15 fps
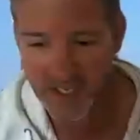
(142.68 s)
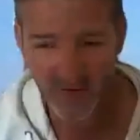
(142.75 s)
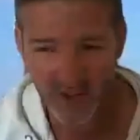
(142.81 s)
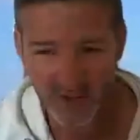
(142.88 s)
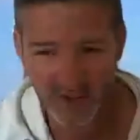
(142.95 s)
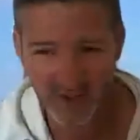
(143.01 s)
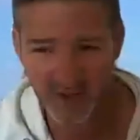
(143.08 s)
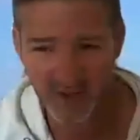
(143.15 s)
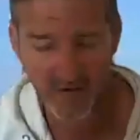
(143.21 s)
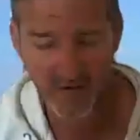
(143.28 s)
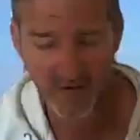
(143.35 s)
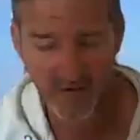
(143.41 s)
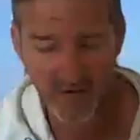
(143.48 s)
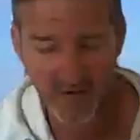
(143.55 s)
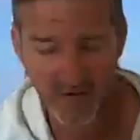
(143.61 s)
of like took
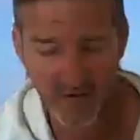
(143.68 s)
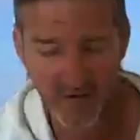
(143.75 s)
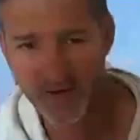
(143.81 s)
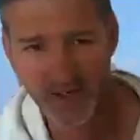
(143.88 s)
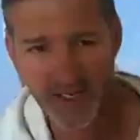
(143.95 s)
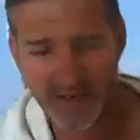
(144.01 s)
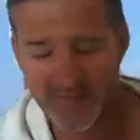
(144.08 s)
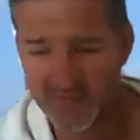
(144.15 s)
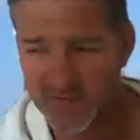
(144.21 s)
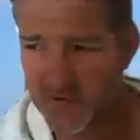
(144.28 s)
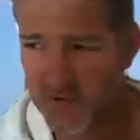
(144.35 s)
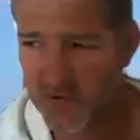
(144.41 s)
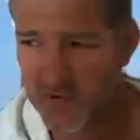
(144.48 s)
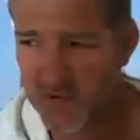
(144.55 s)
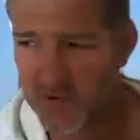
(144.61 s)
off from there. And
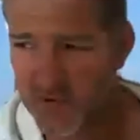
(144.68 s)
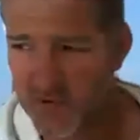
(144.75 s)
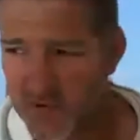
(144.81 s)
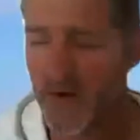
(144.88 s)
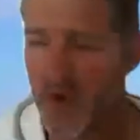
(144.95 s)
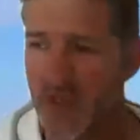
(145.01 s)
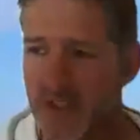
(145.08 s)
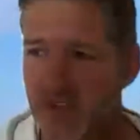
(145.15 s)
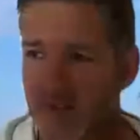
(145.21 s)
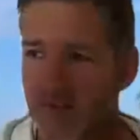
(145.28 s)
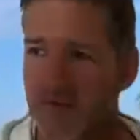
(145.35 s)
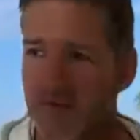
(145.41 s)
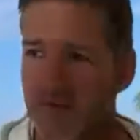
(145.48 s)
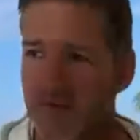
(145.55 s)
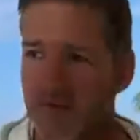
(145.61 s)
the
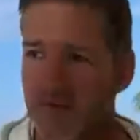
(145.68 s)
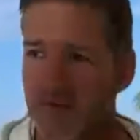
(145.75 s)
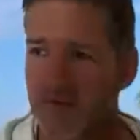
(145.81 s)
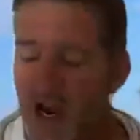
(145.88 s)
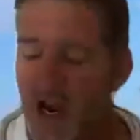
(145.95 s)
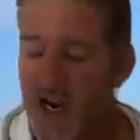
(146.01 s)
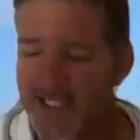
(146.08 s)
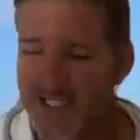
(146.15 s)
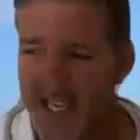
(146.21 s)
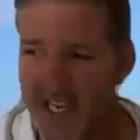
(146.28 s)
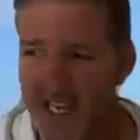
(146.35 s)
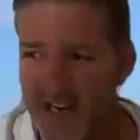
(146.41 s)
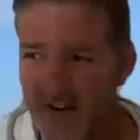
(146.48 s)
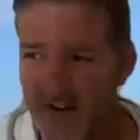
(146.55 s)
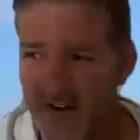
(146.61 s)
first
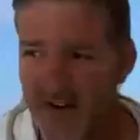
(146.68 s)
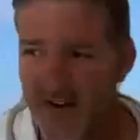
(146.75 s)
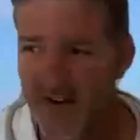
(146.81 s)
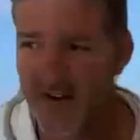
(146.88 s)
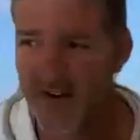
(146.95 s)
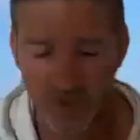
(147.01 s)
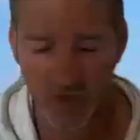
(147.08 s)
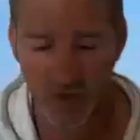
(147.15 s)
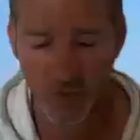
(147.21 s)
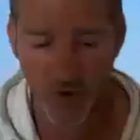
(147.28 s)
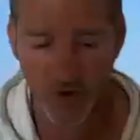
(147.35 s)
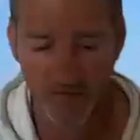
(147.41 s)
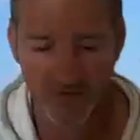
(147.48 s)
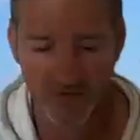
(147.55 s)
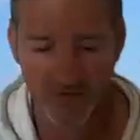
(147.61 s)
idea really was to
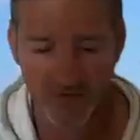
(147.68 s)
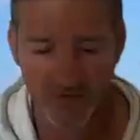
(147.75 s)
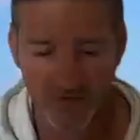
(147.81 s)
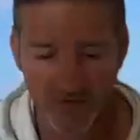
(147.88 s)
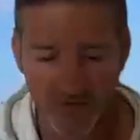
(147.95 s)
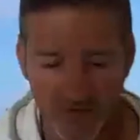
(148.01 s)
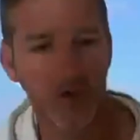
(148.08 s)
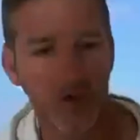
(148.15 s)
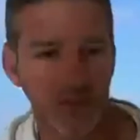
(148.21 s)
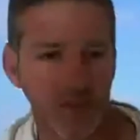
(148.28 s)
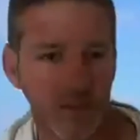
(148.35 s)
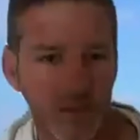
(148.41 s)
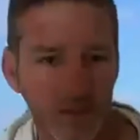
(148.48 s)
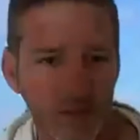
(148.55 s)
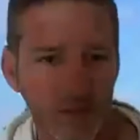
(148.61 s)
offset my
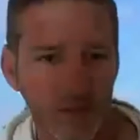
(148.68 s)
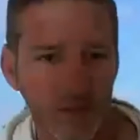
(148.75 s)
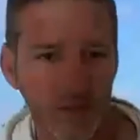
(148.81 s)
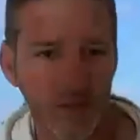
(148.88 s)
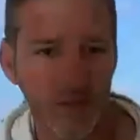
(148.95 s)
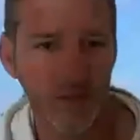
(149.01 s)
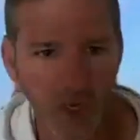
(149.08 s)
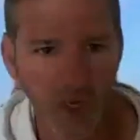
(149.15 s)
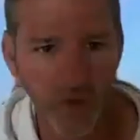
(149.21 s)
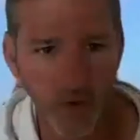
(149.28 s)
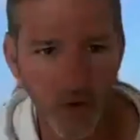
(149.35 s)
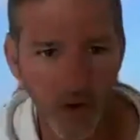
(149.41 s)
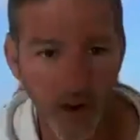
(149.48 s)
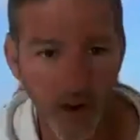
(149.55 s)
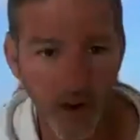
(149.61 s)
costs. I
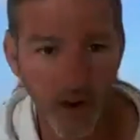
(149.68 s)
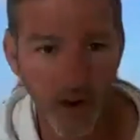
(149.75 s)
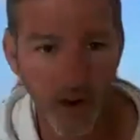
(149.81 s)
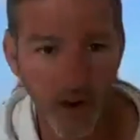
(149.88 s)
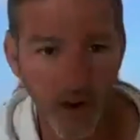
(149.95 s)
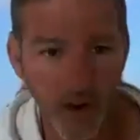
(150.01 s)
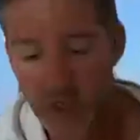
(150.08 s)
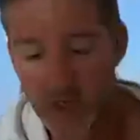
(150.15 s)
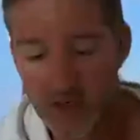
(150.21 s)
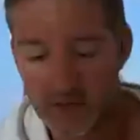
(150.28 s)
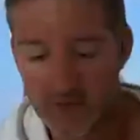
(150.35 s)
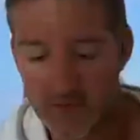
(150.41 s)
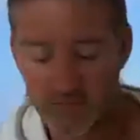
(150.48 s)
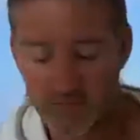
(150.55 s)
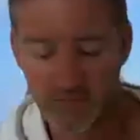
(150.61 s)
thought if I can
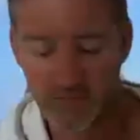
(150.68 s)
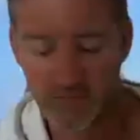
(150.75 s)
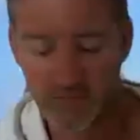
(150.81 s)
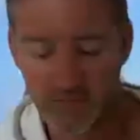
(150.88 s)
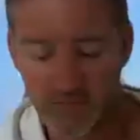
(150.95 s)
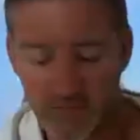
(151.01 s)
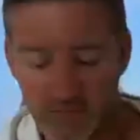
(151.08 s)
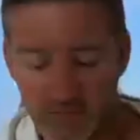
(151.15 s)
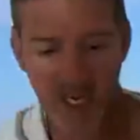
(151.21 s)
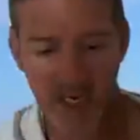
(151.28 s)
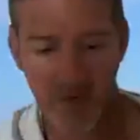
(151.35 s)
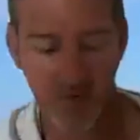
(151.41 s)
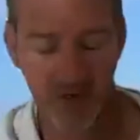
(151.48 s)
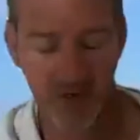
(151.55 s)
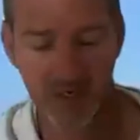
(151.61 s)
earn the
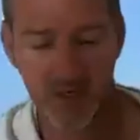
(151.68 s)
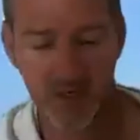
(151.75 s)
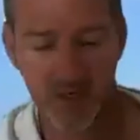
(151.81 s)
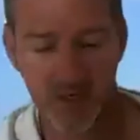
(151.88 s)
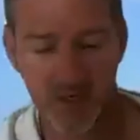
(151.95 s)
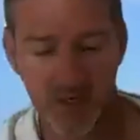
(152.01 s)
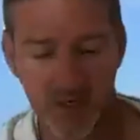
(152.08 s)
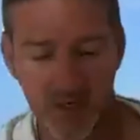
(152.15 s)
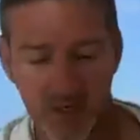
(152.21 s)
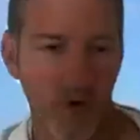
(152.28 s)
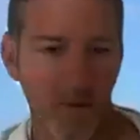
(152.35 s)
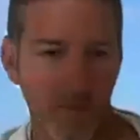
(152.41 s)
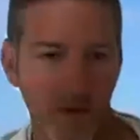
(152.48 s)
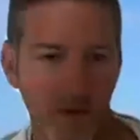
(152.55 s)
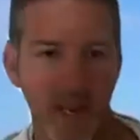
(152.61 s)
same in commissions as
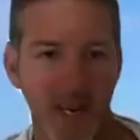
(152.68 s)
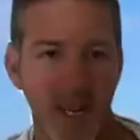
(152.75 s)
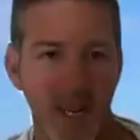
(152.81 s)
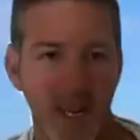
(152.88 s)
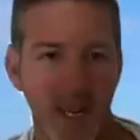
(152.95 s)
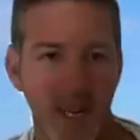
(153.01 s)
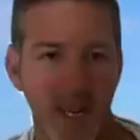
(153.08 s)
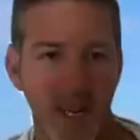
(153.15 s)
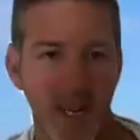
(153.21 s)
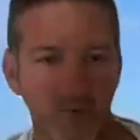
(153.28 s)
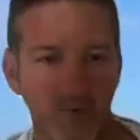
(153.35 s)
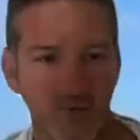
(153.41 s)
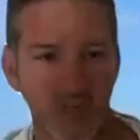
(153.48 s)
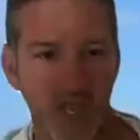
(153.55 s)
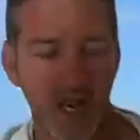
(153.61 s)
what I'm paying out,
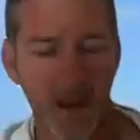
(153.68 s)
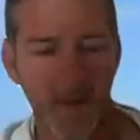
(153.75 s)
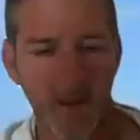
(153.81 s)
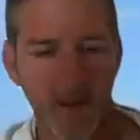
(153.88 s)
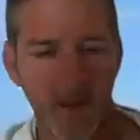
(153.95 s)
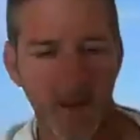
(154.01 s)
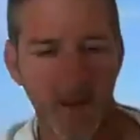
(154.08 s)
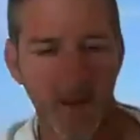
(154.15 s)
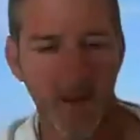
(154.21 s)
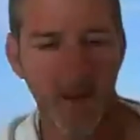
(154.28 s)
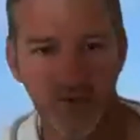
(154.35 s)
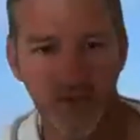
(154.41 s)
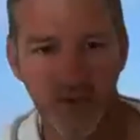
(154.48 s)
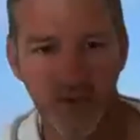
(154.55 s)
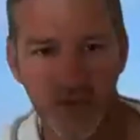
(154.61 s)
then that makes
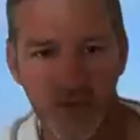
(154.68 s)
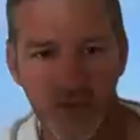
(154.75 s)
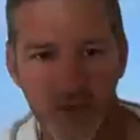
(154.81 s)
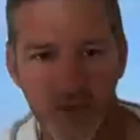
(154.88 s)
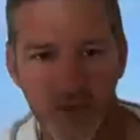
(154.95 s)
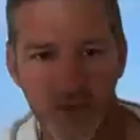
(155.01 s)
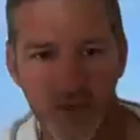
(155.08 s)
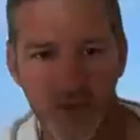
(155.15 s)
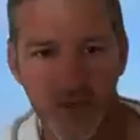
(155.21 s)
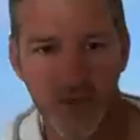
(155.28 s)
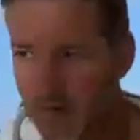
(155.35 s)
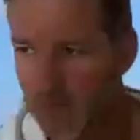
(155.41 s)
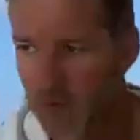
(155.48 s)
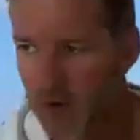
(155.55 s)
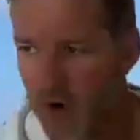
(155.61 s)
sense.
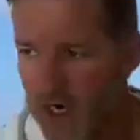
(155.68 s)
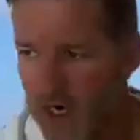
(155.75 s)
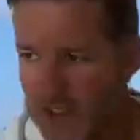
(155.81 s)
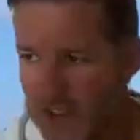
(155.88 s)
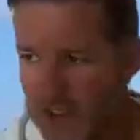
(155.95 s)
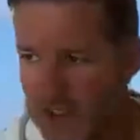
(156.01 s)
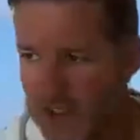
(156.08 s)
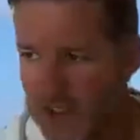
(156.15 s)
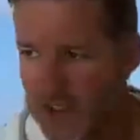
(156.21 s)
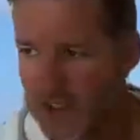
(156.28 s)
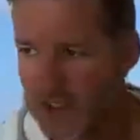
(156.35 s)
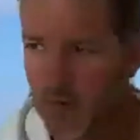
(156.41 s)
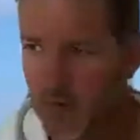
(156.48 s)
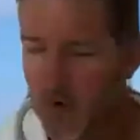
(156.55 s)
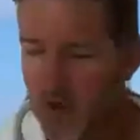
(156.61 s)
But what actually
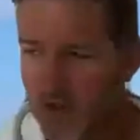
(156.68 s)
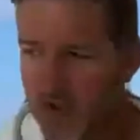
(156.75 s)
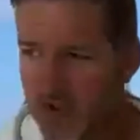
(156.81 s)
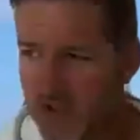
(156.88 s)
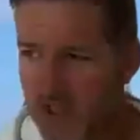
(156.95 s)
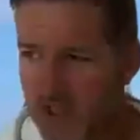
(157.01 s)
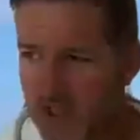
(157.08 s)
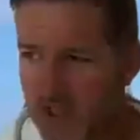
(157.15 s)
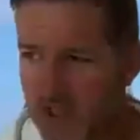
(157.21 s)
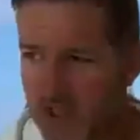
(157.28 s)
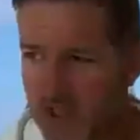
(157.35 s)
happened was that,